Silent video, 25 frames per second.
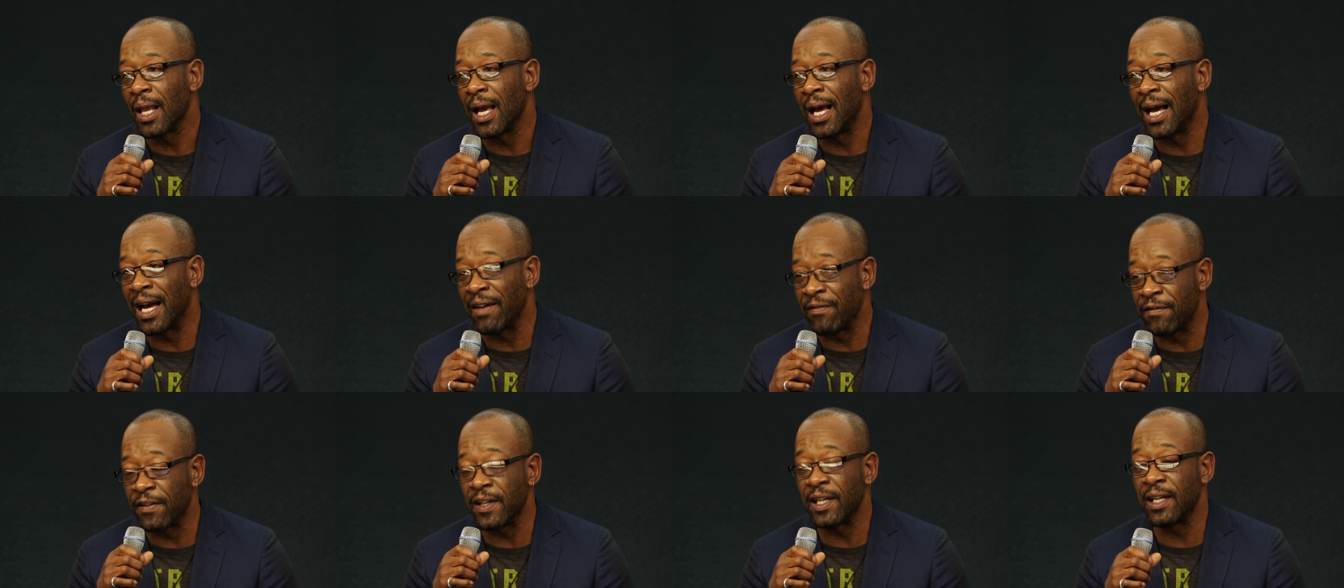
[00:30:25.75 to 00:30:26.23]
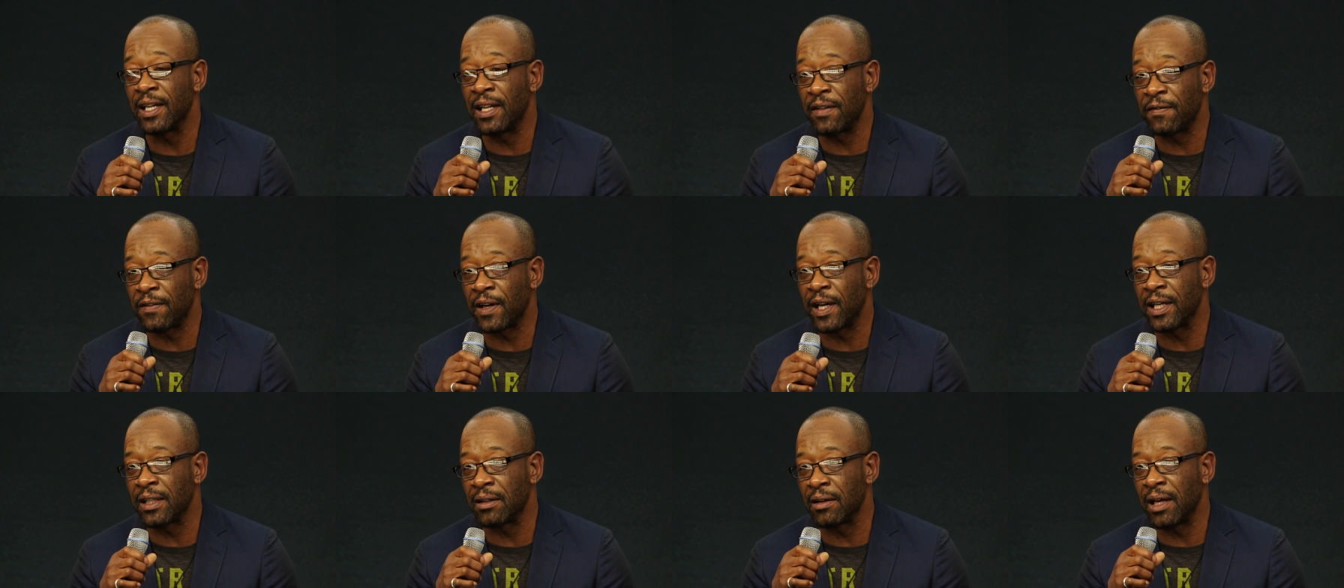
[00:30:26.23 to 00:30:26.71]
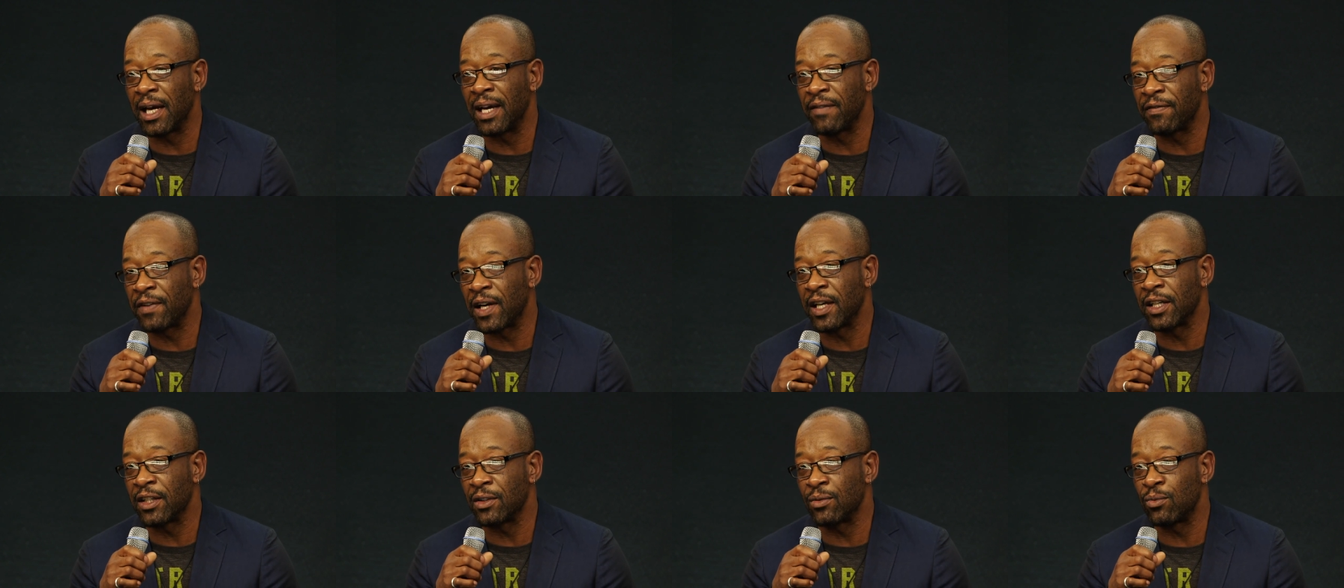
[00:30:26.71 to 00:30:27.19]
I figured if I
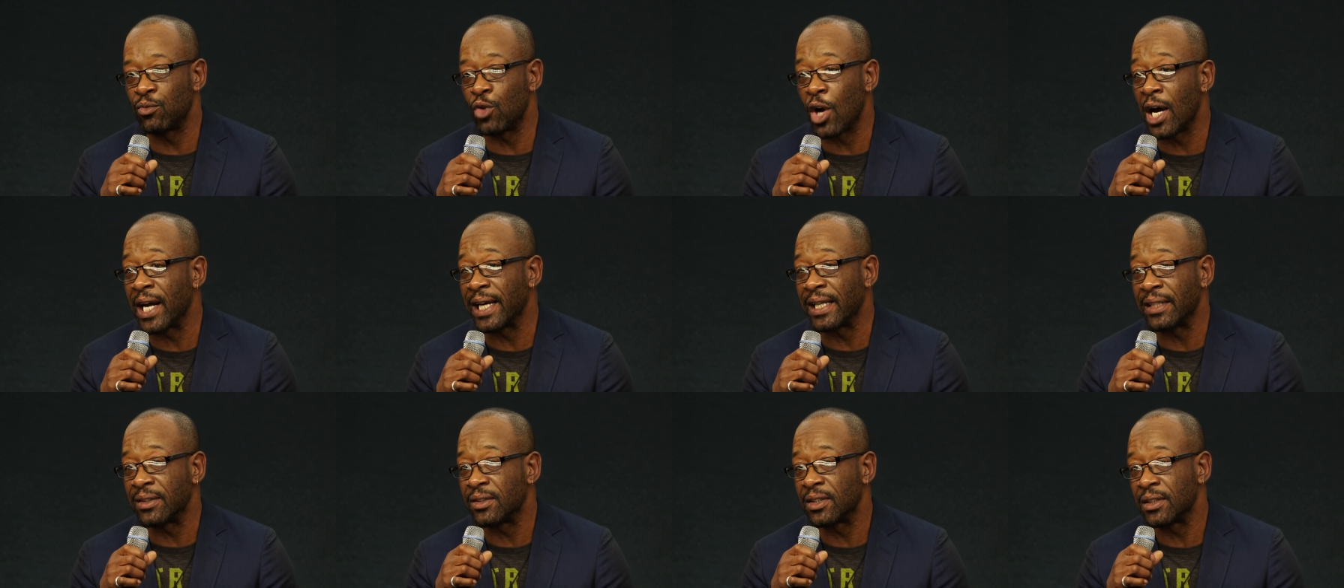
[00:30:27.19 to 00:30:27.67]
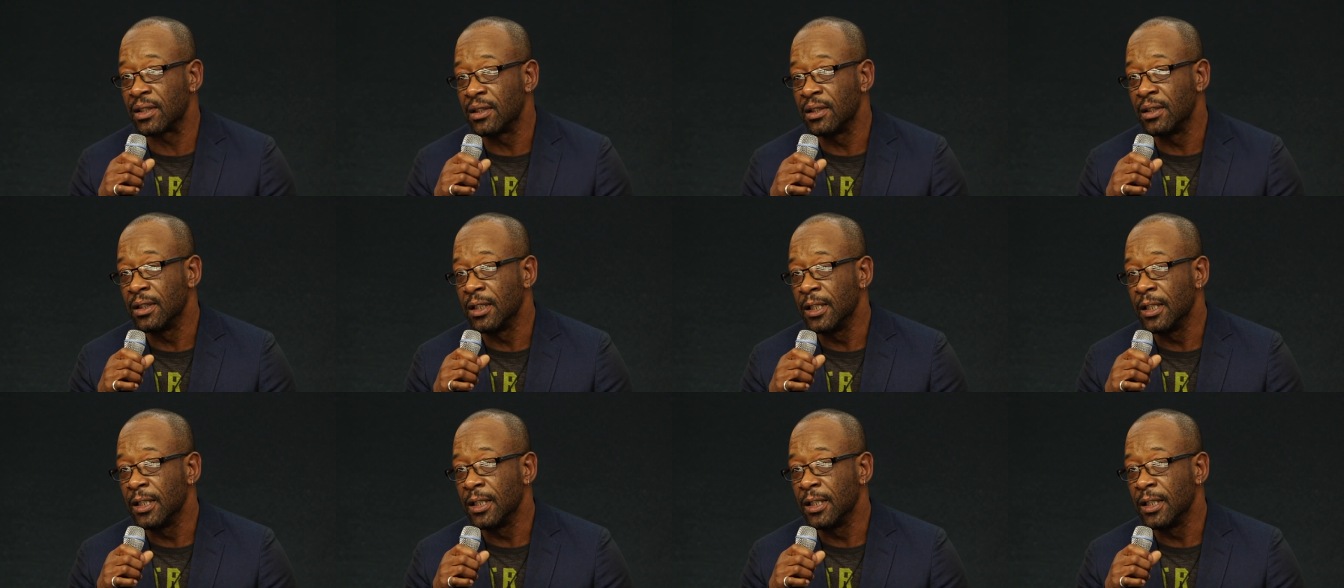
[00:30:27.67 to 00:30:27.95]
if I could write,